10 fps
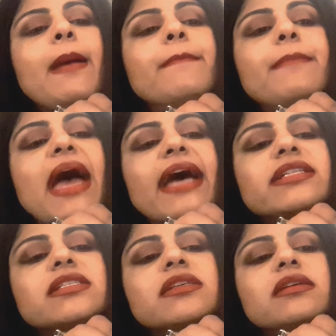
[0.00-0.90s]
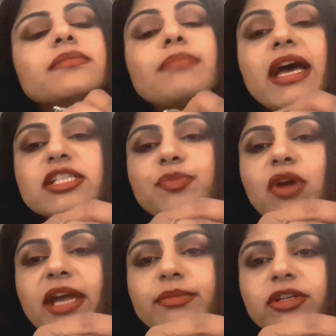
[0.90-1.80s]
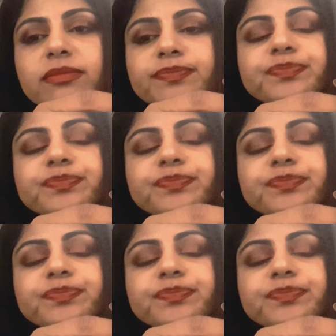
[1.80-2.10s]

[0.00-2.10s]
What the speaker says: matte primer.